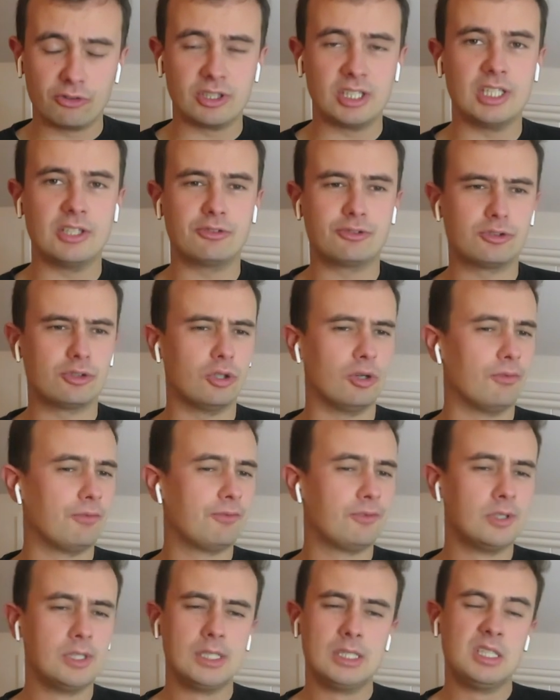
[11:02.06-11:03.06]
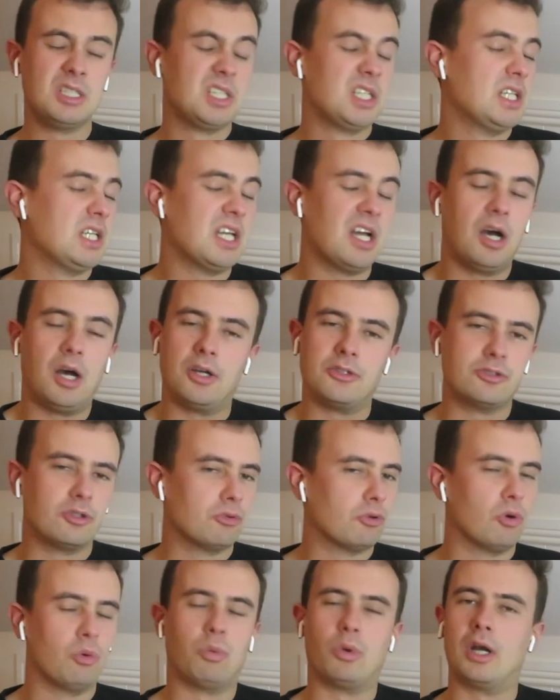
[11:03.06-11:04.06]
he is tough. I don't
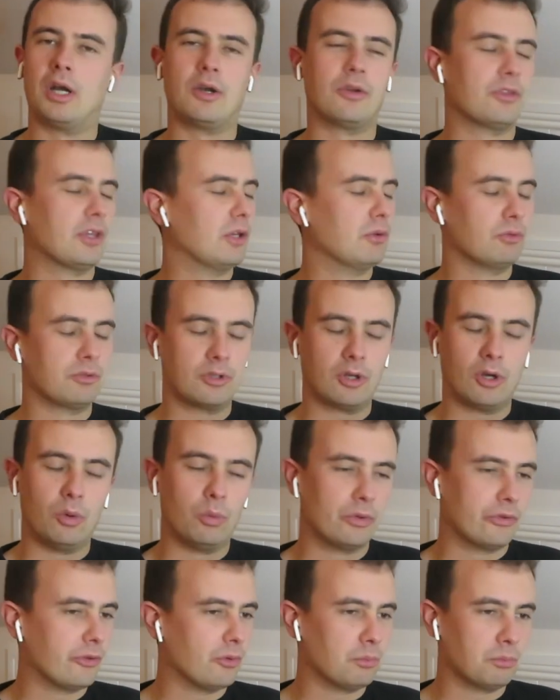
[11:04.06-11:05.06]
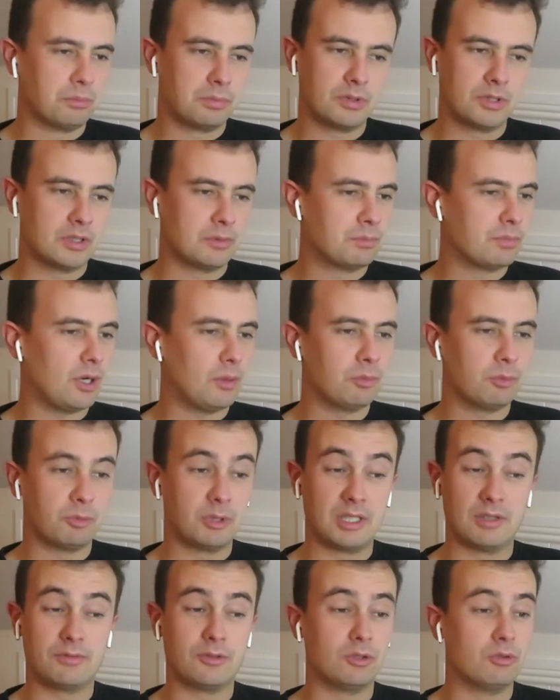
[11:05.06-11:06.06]
know where they would go with him. Probably
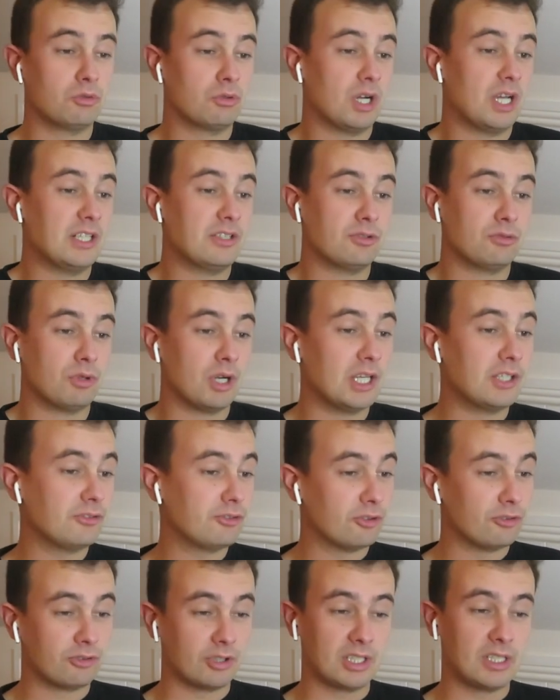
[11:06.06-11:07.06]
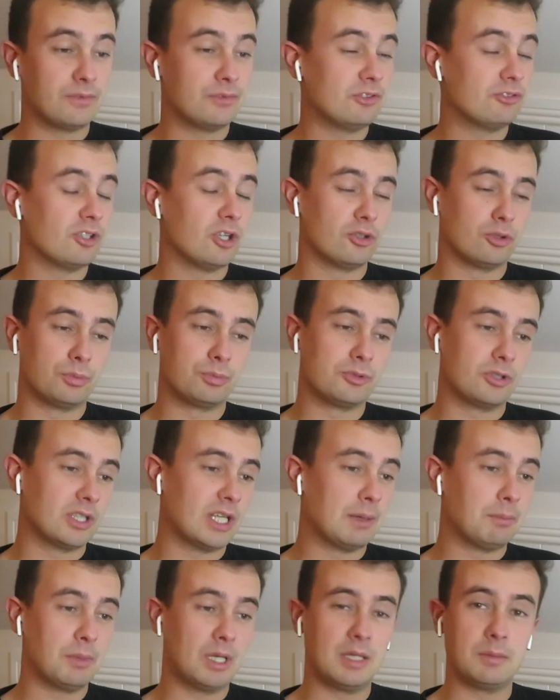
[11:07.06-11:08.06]
a few graded races, and if he's not up to
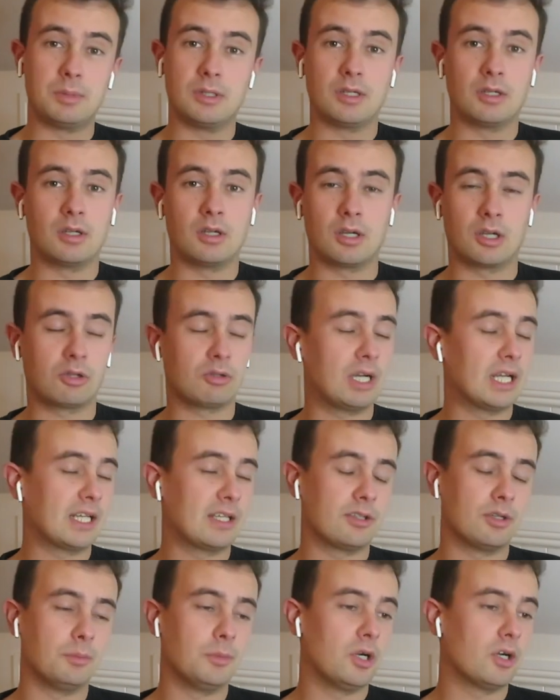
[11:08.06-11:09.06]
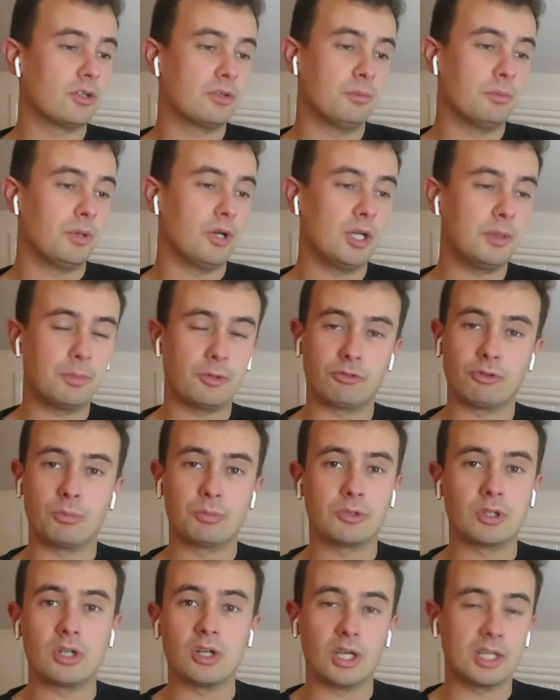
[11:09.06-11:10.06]
that, maybe a crank at a Martin Pipe or
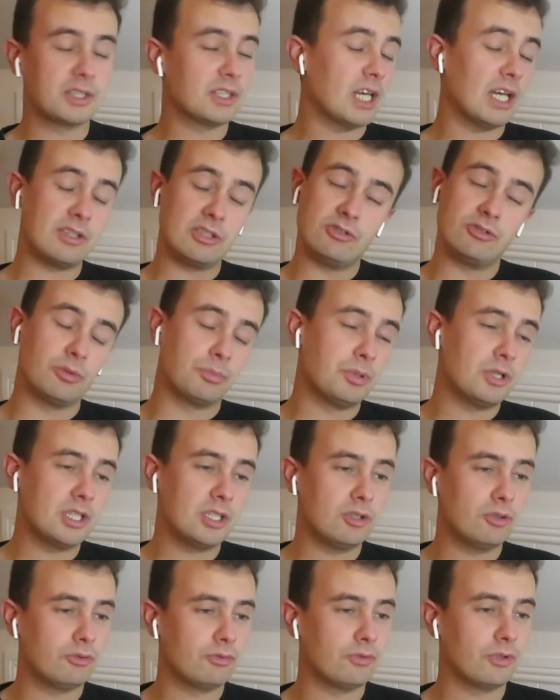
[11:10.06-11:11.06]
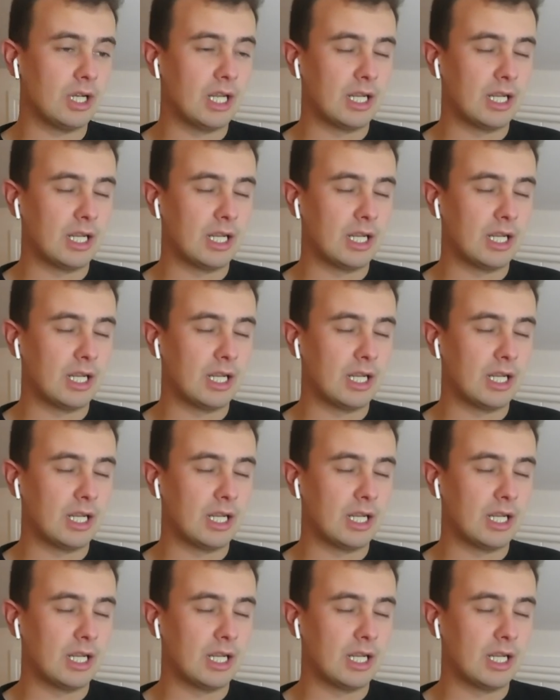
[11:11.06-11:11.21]
something like that. He's a pretty useful